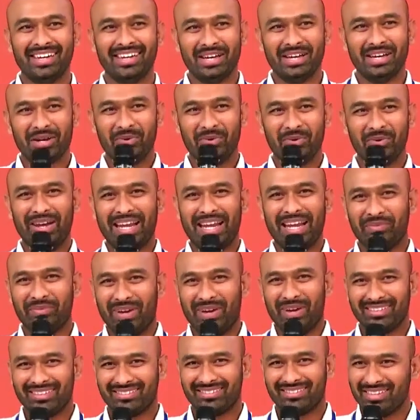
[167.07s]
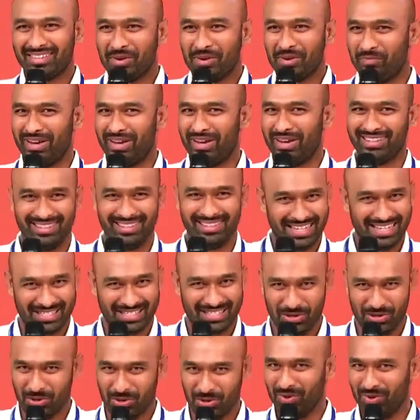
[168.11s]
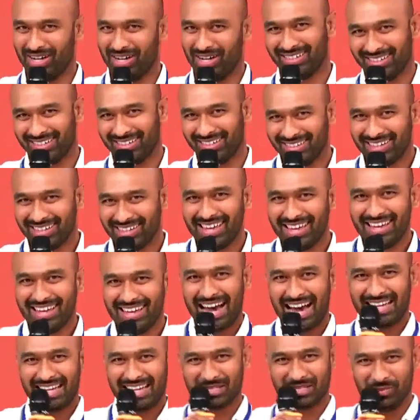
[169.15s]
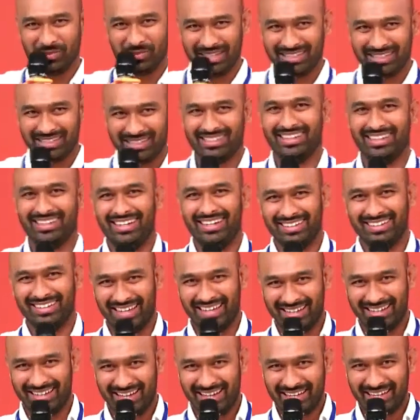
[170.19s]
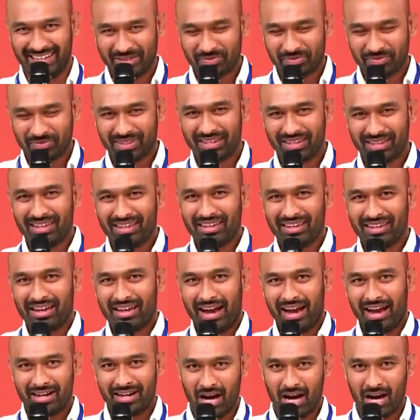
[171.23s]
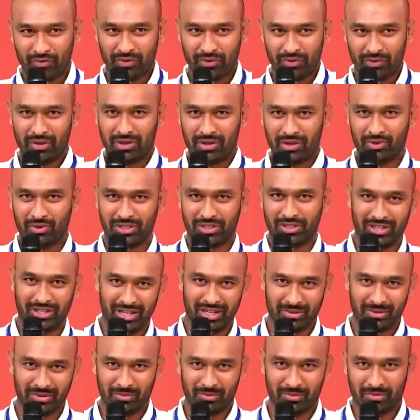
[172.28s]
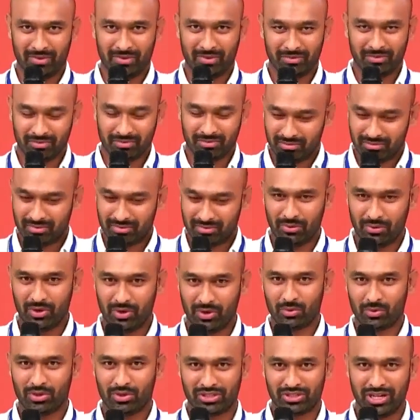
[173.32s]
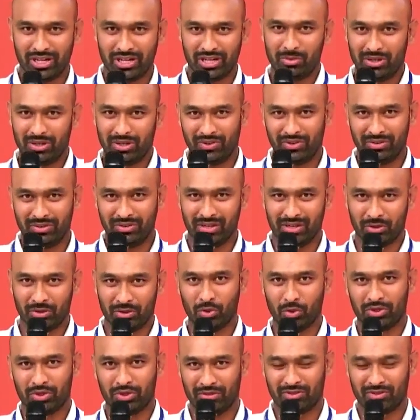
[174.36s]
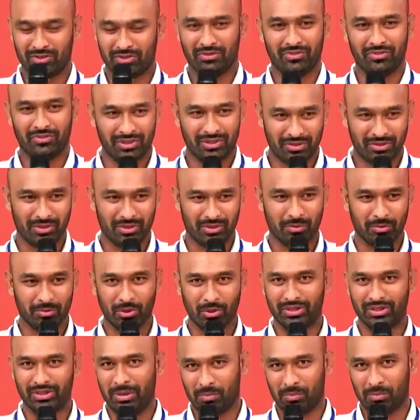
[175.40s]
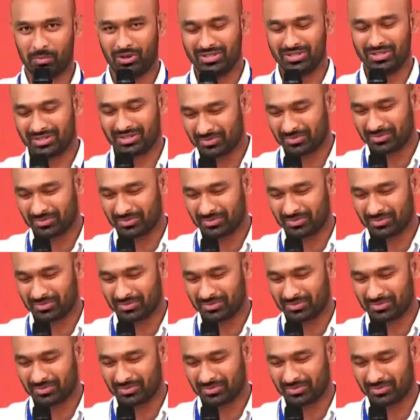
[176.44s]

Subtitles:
When I went, there's no work. I just made it the entire day, and half of the work was shared. The work was shared between the two shifts with both the employees.